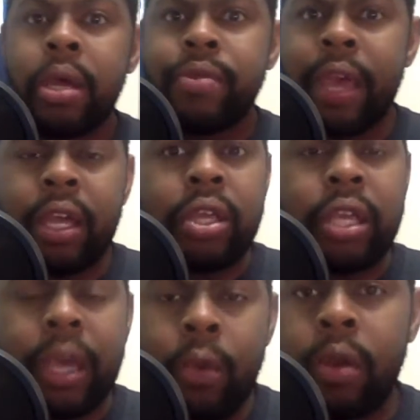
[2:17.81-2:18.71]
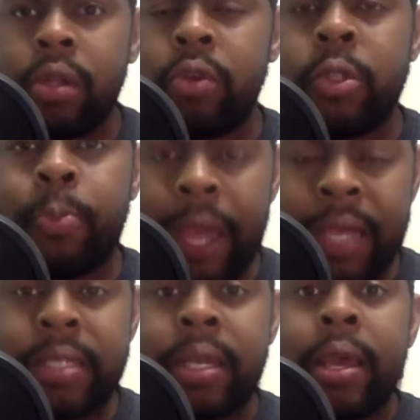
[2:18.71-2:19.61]
They could get one of those
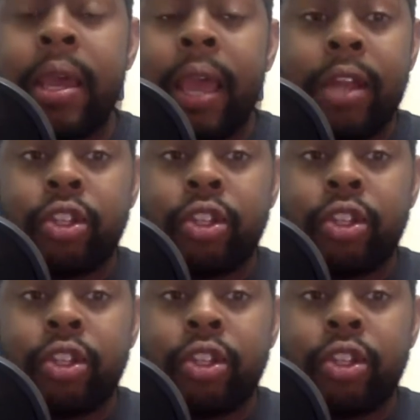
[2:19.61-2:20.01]
picks and